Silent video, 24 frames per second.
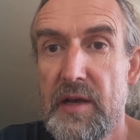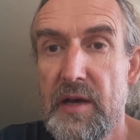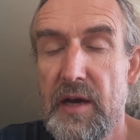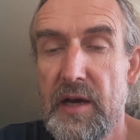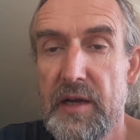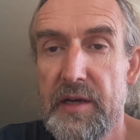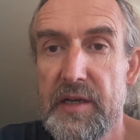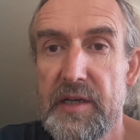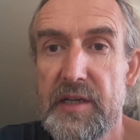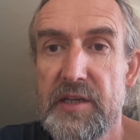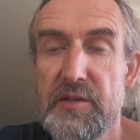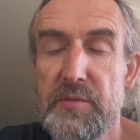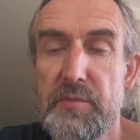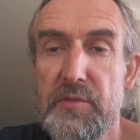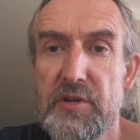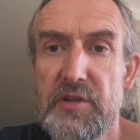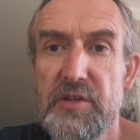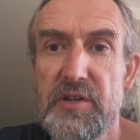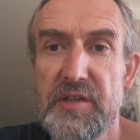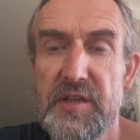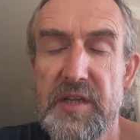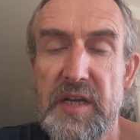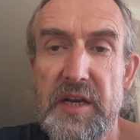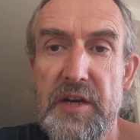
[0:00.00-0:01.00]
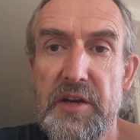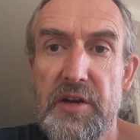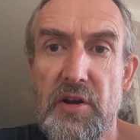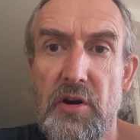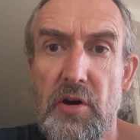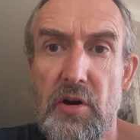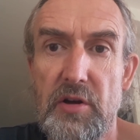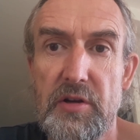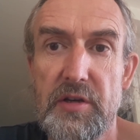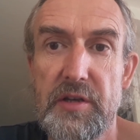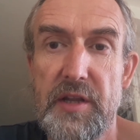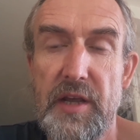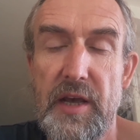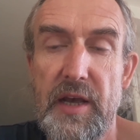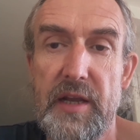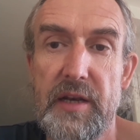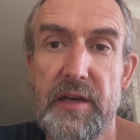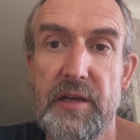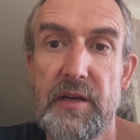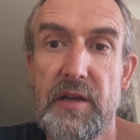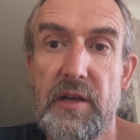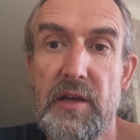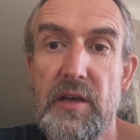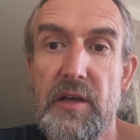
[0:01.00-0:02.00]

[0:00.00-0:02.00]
And in as much as they're not, then